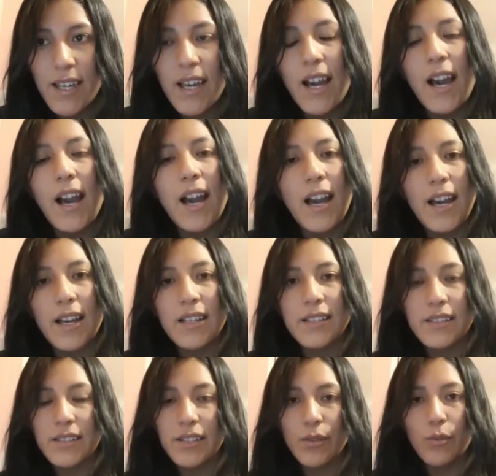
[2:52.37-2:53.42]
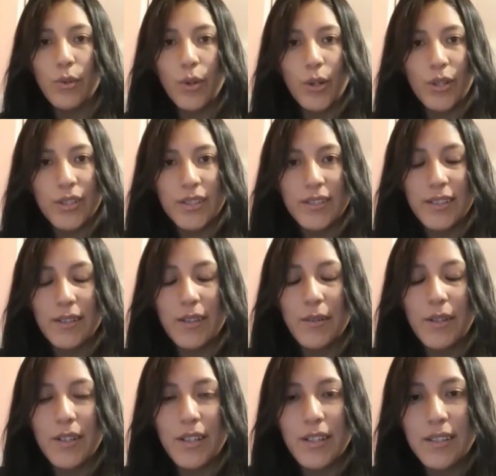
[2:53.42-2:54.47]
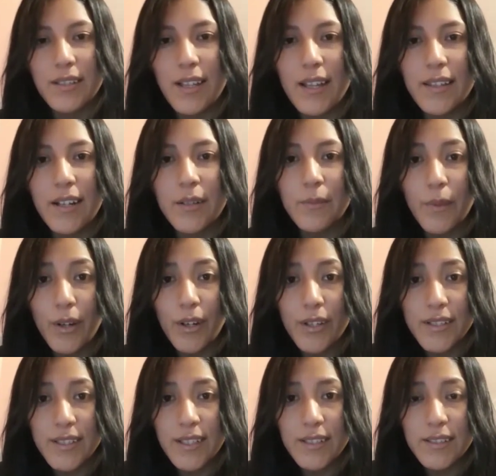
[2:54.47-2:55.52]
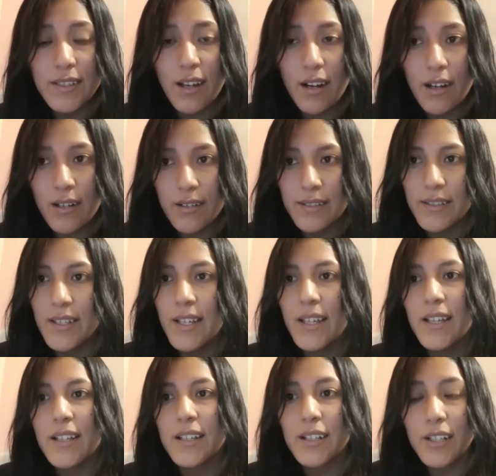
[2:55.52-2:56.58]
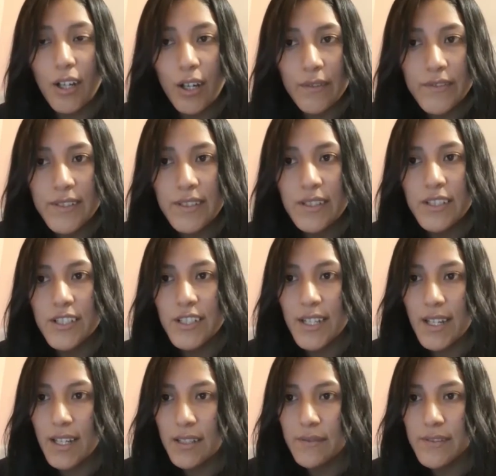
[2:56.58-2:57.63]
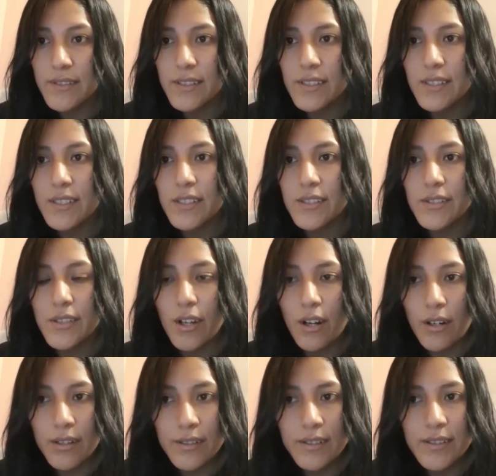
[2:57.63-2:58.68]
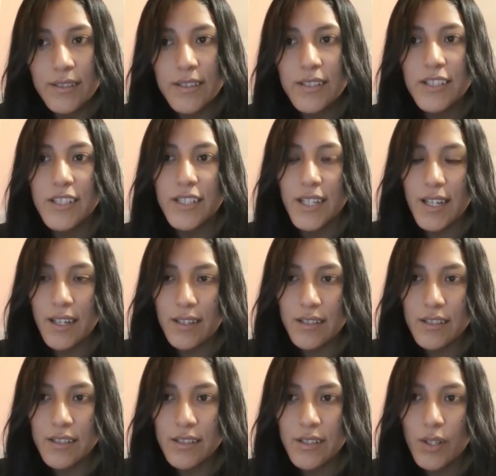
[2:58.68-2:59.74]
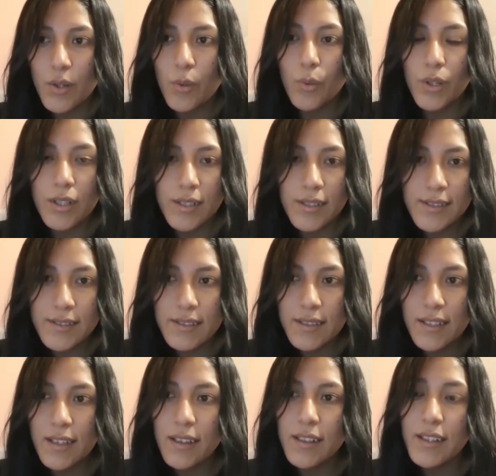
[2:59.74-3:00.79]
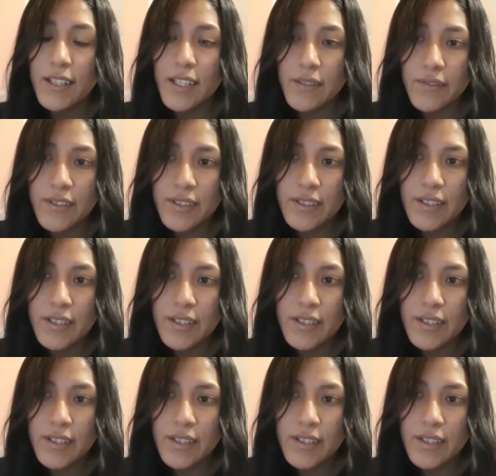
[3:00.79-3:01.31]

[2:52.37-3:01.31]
and the words that are voiced are gloves, shelves, start, change, wheels, lift,